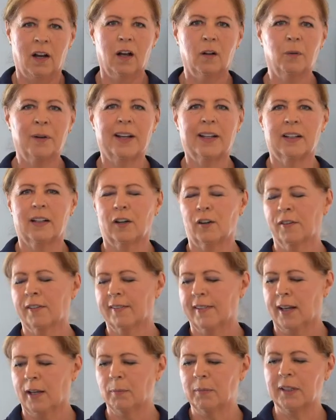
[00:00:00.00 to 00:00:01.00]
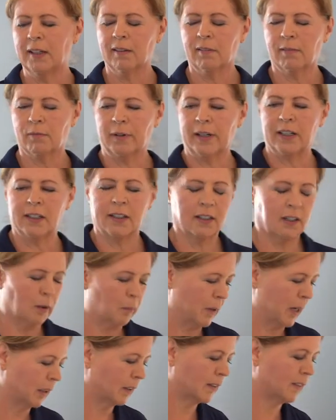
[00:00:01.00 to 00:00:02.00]
All right, our salmon is ready to
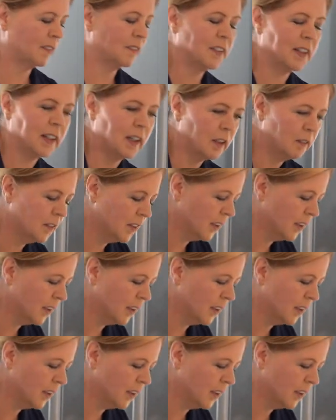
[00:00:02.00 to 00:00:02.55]
come out of the oven.